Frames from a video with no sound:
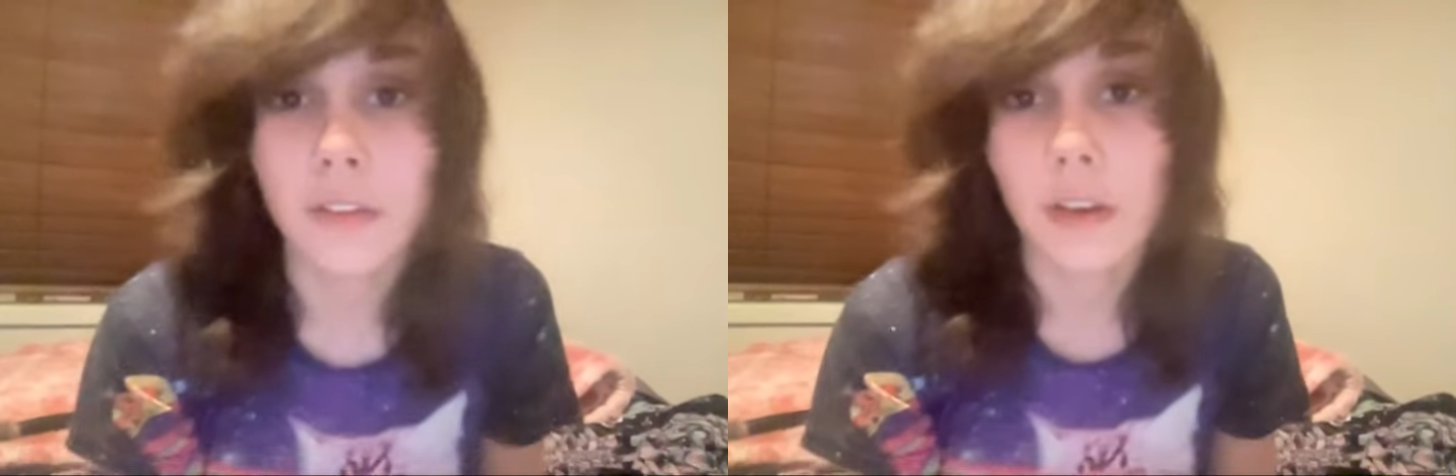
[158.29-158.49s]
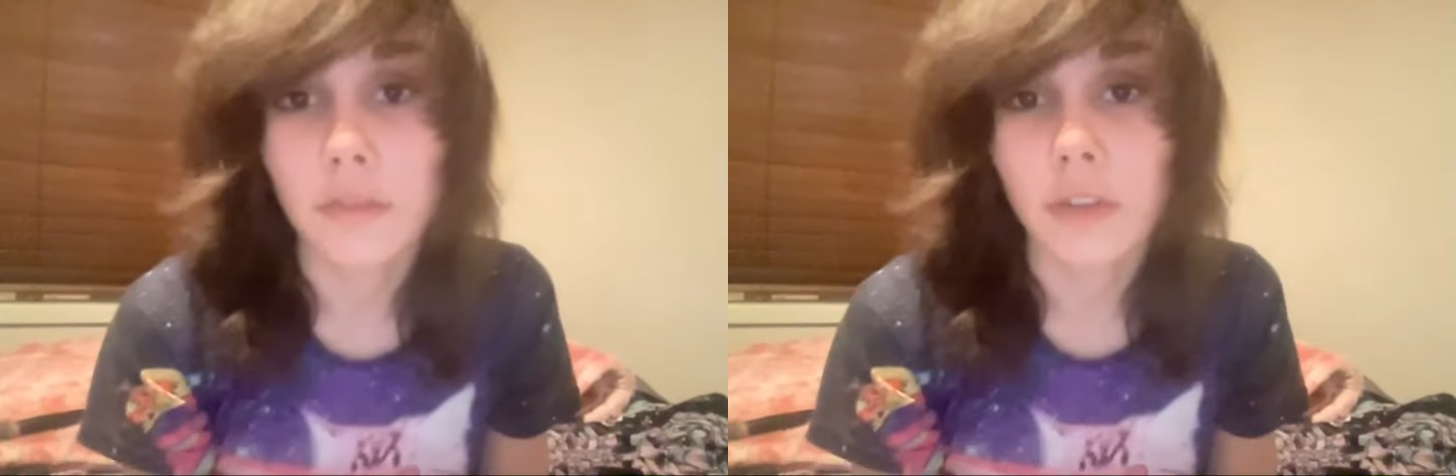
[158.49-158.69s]

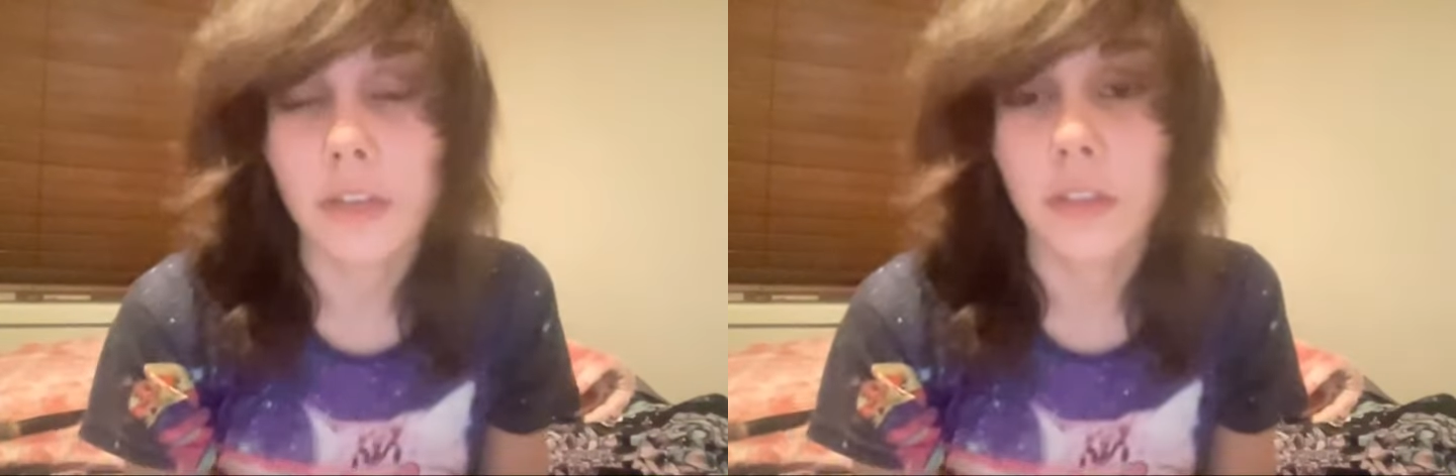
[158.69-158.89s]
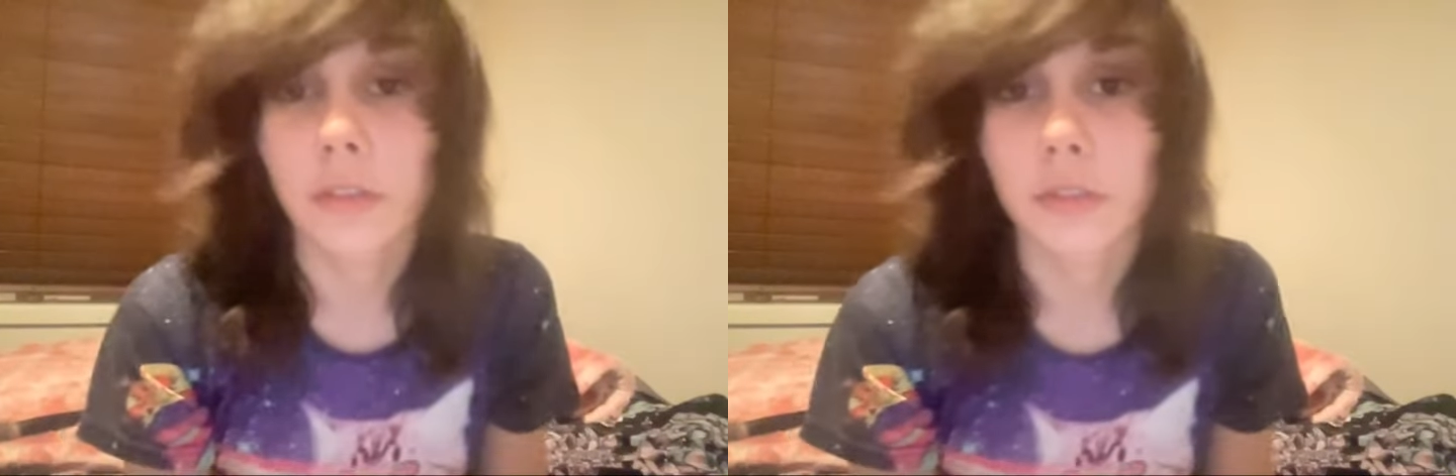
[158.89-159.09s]
around
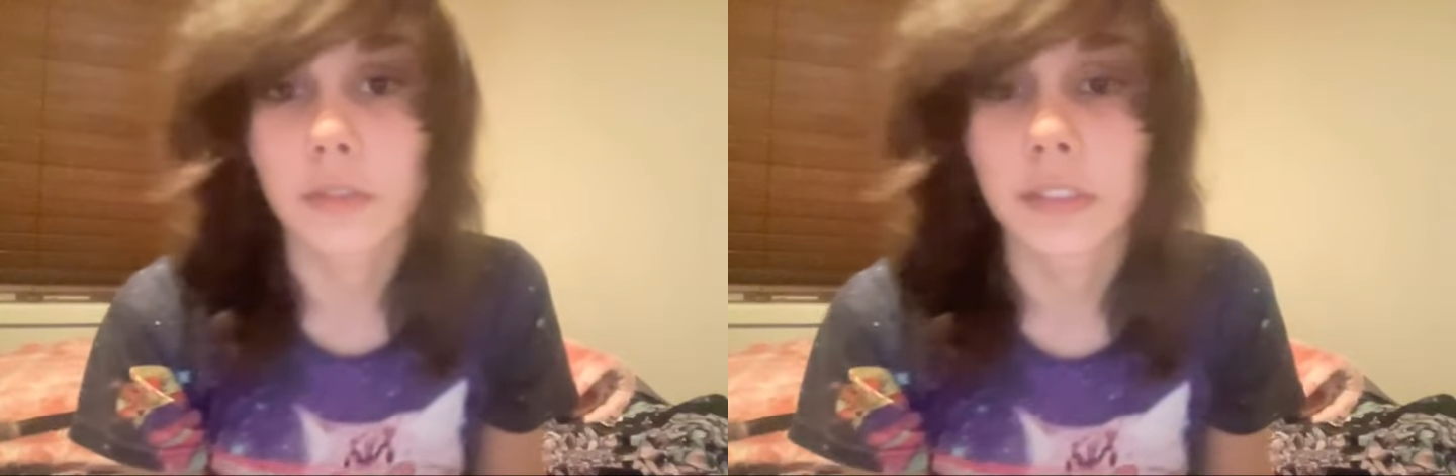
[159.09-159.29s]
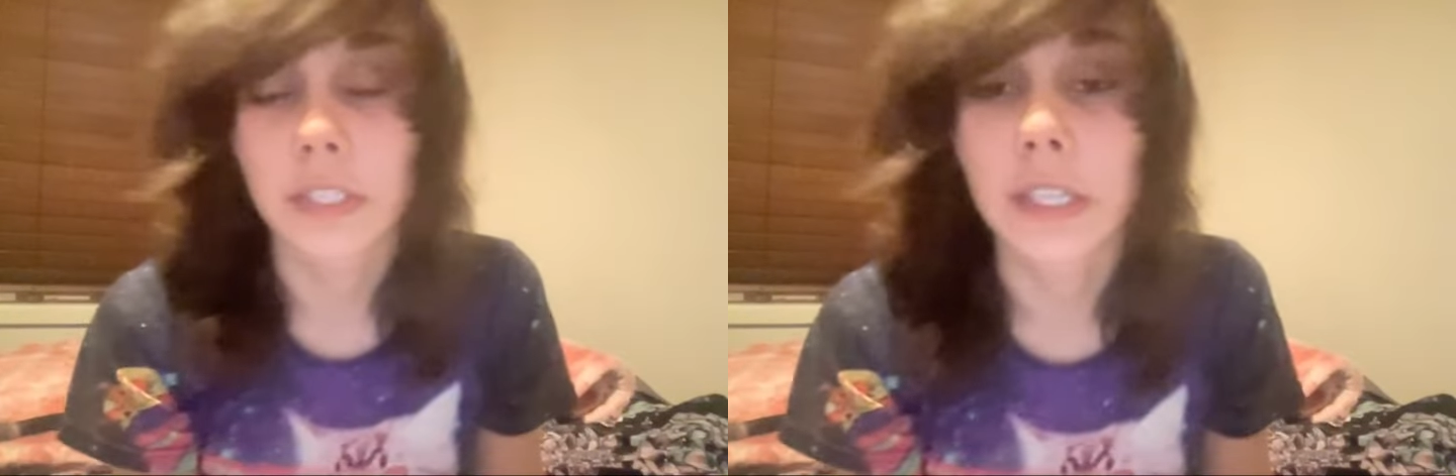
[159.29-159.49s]

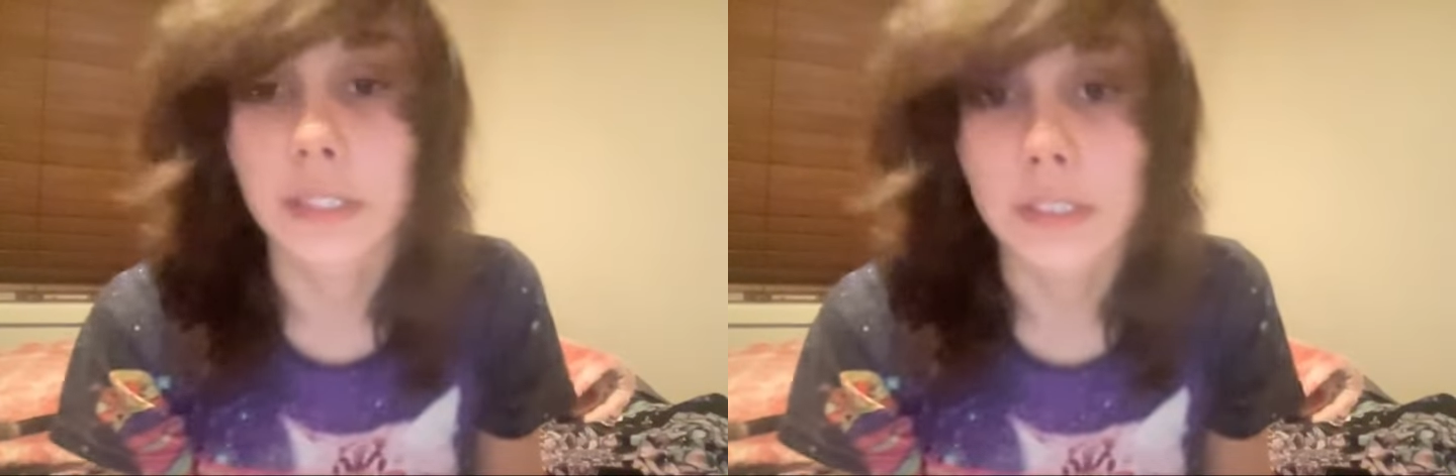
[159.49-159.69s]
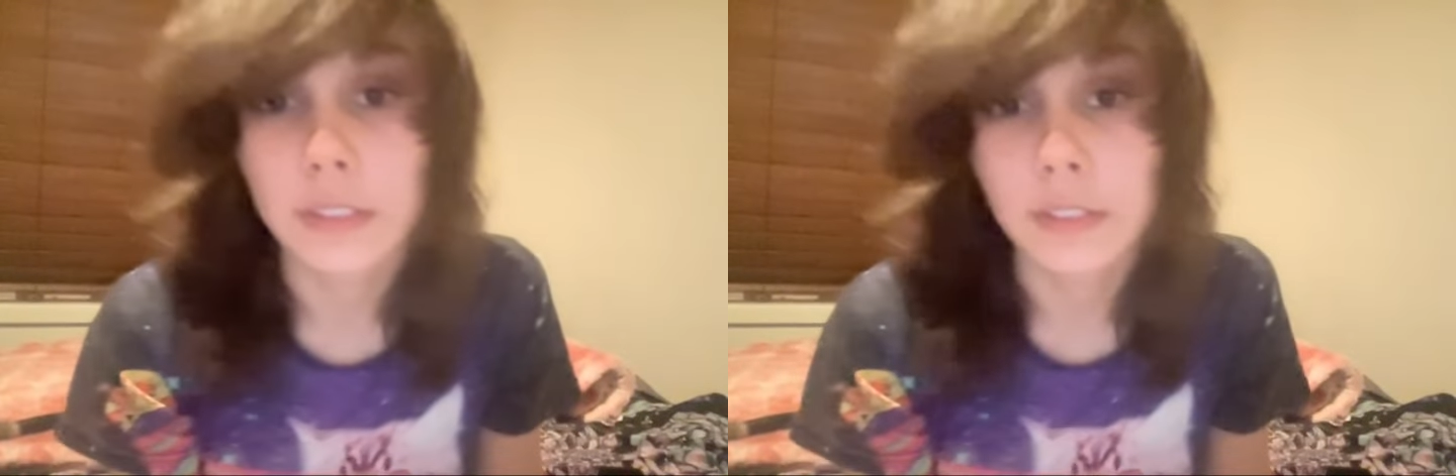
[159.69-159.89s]
Draculaura's
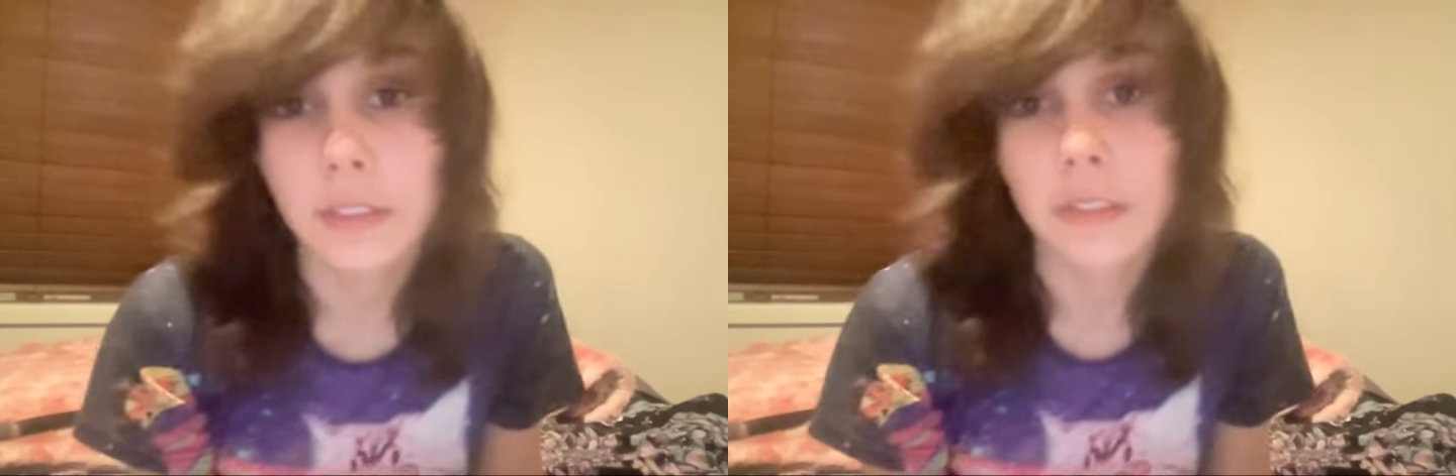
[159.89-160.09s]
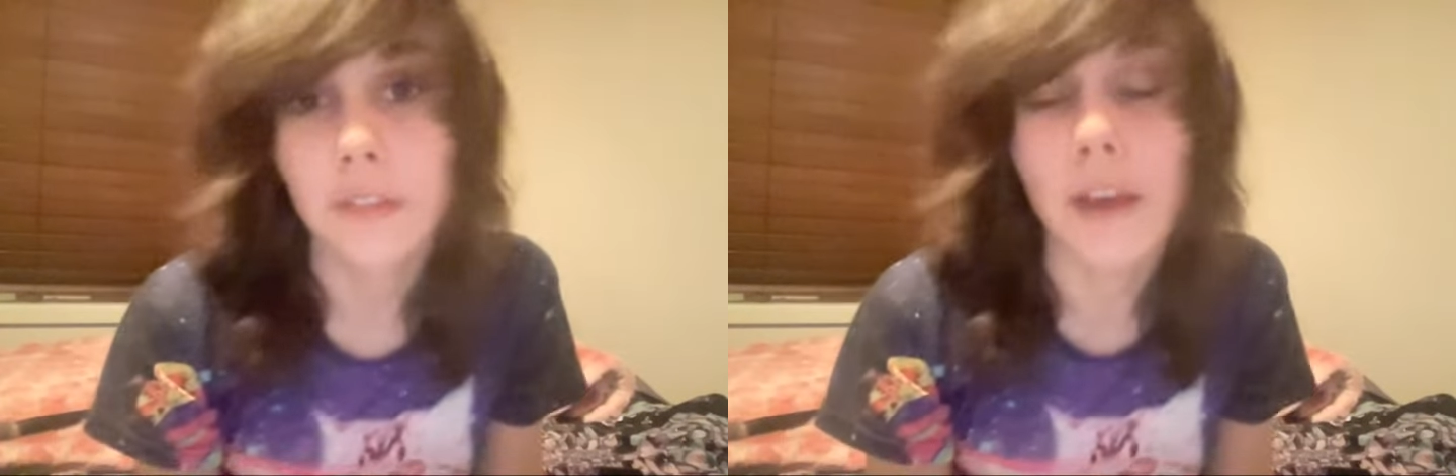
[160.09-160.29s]

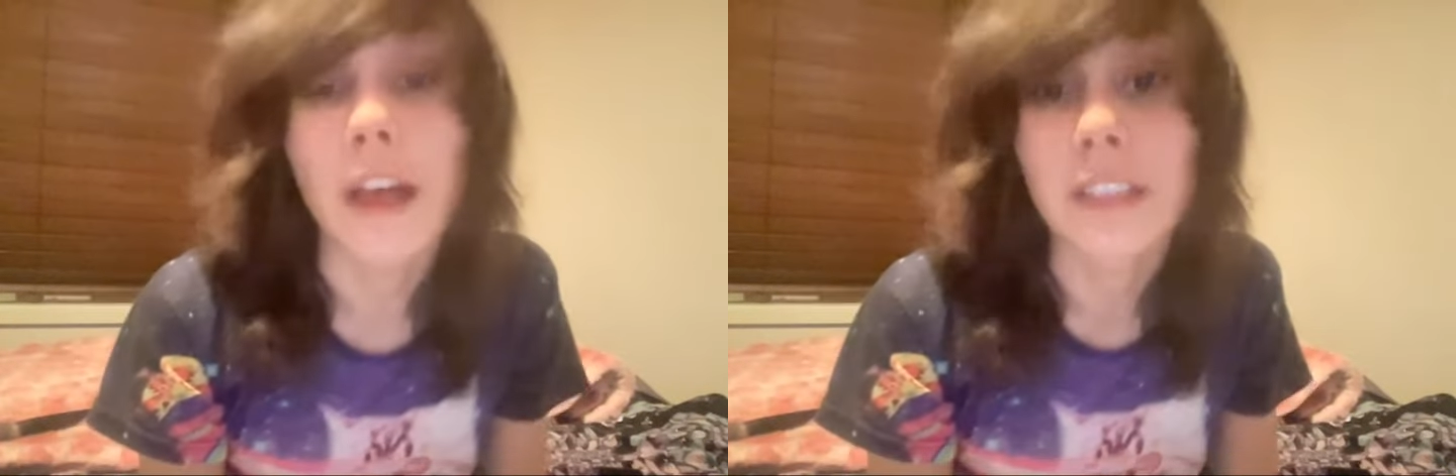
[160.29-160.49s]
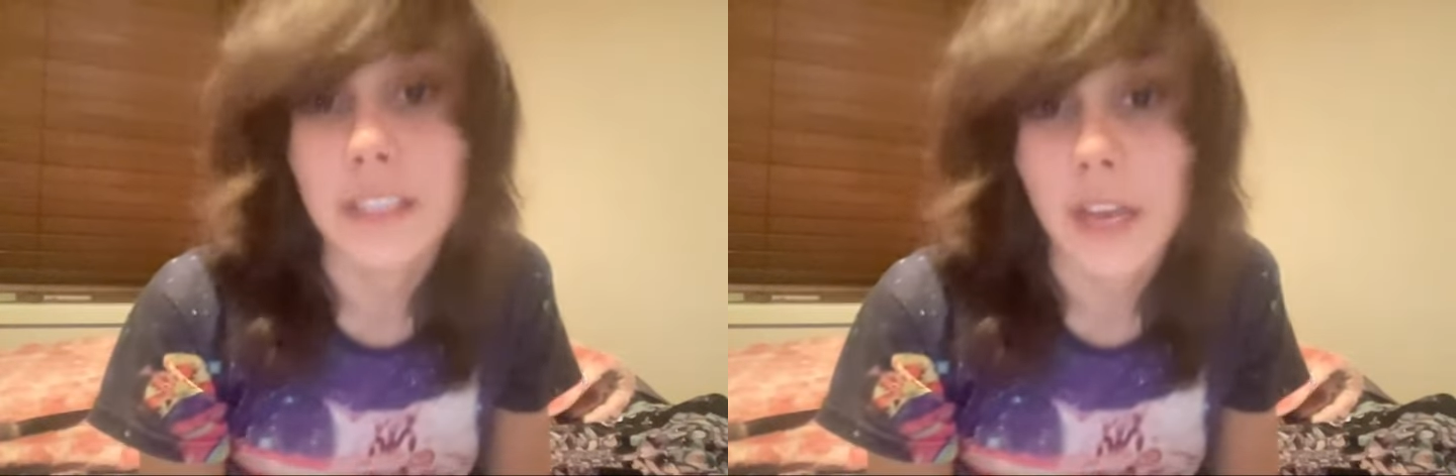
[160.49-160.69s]
ex,
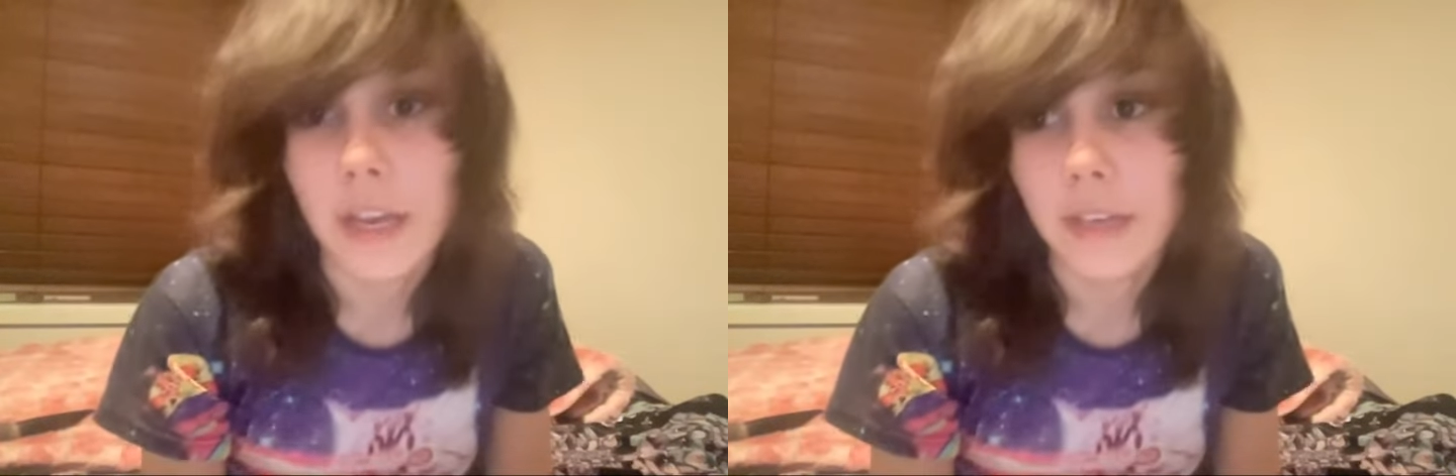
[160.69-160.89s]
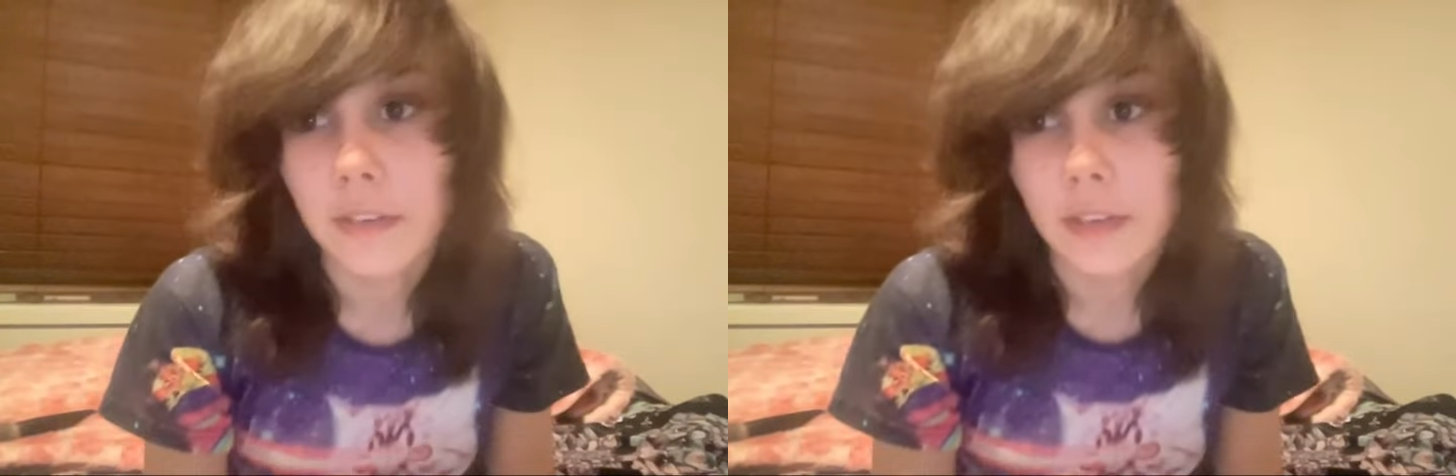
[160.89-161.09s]

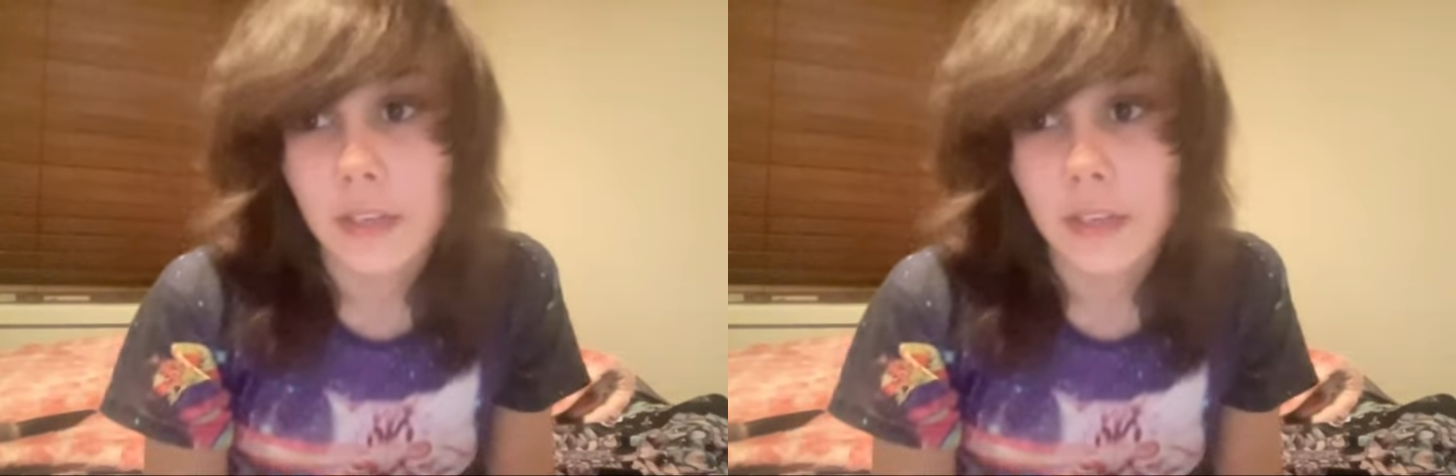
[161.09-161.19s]
Valentine.